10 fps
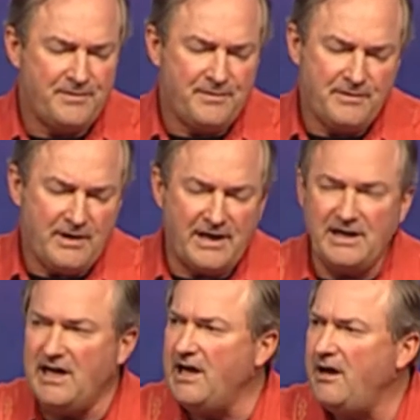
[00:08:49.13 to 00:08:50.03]
And
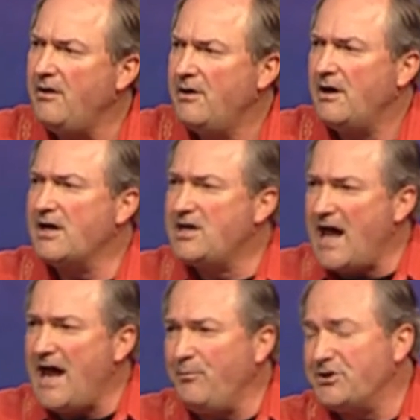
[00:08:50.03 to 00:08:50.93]
he,
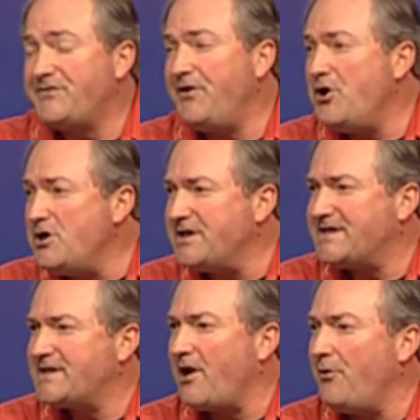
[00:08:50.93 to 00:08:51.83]
again, was very
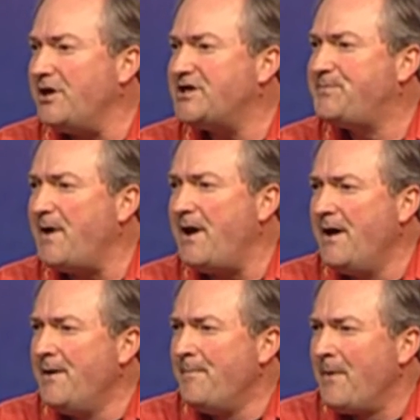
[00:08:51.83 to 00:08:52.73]
discouraged, but
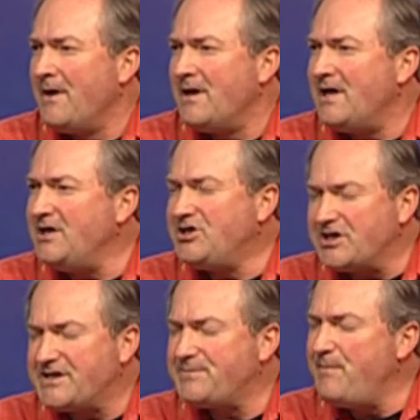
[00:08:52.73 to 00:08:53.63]
he
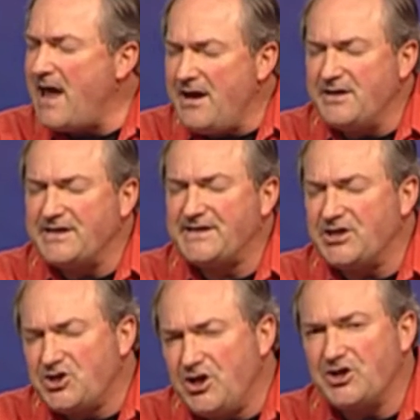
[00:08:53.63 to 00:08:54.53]
just made a
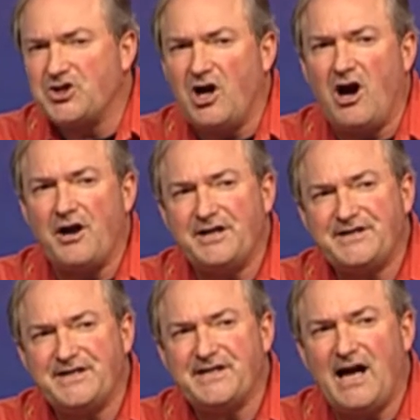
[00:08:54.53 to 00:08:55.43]
decision in his heart. He
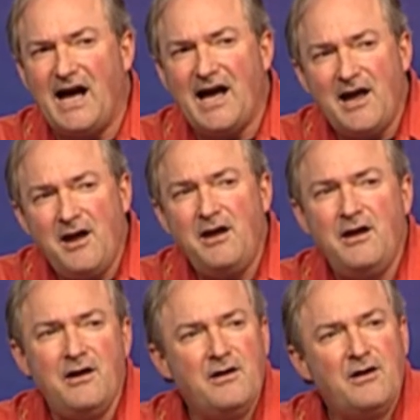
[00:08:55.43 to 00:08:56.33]
says, I
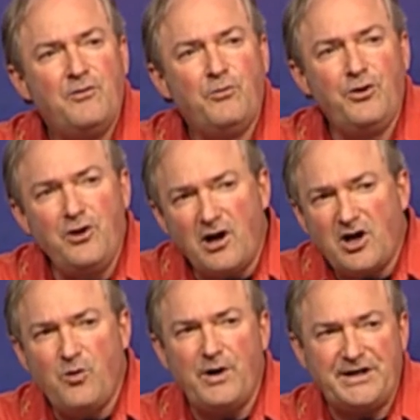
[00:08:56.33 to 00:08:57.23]
will not
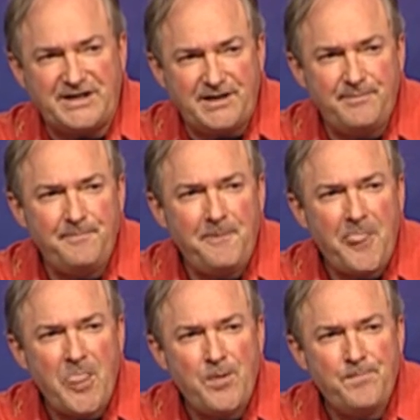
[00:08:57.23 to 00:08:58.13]
quit.
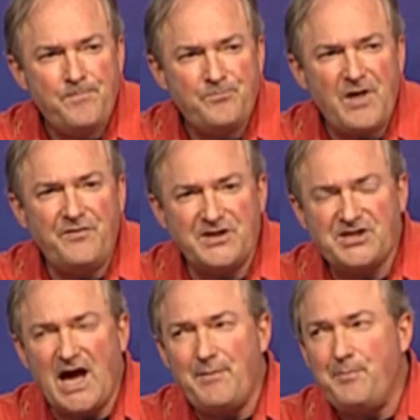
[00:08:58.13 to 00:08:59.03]
And this
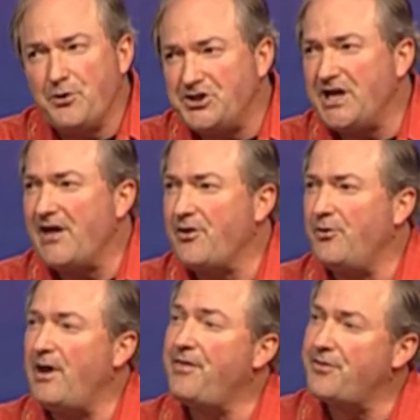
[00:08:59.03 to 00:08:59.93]
time he put together
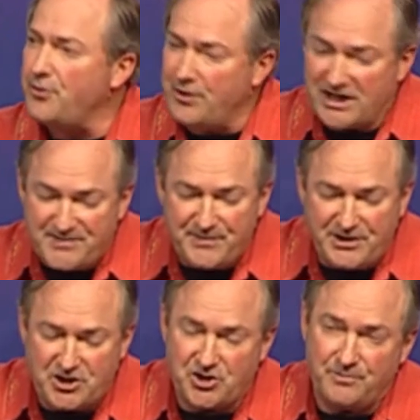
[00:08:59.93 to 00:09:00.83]
a third
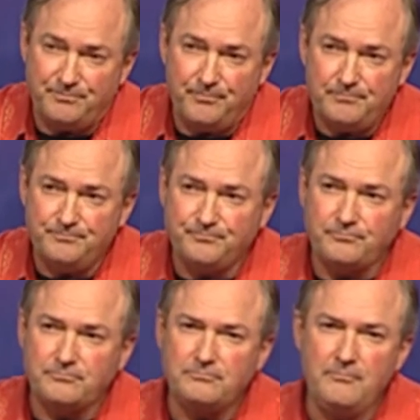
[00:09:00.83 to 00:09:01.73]
expedition.
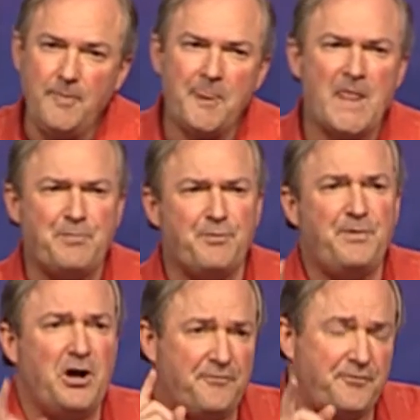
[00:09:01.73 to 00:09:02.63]
They
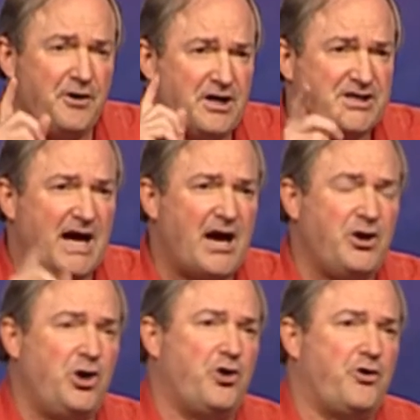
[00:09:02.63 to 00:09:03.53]
prepared for an entire
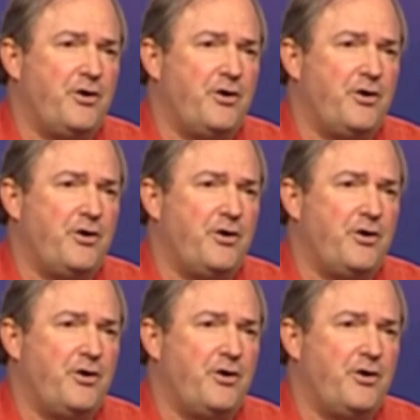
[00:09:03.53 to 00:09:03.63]
year.